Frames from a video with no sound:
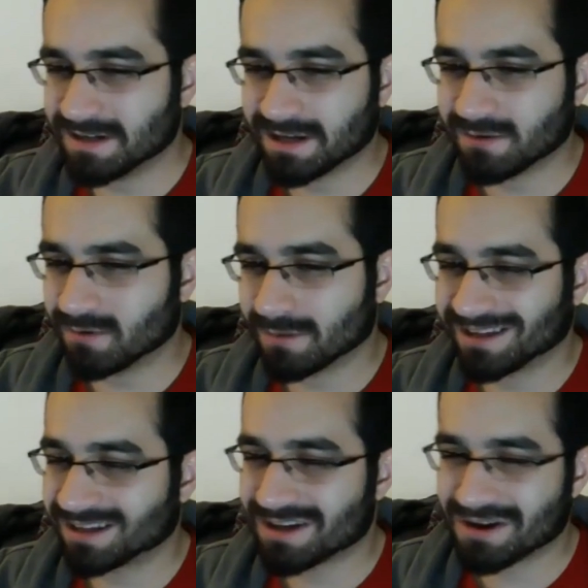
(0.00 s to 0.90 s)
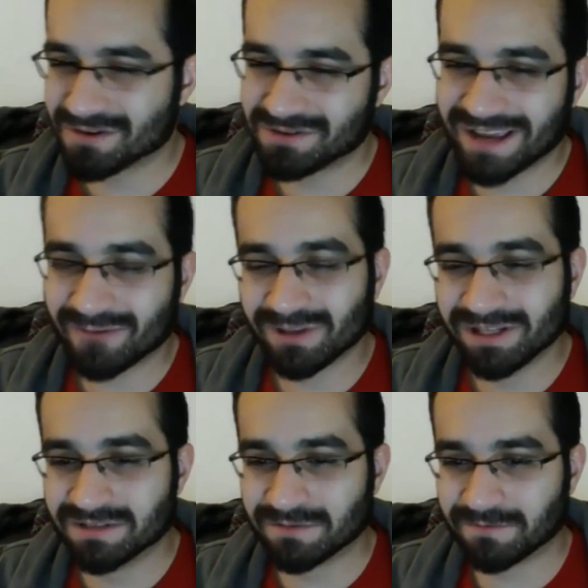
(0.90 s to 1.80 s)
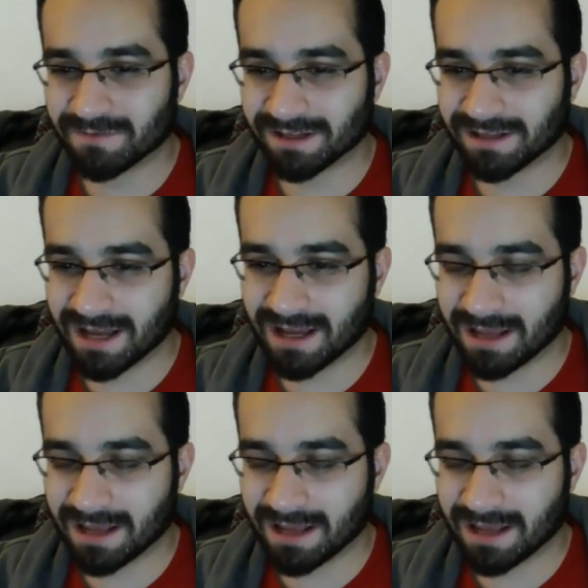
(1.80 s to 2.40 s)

it when I'm like, no, you can't really def like I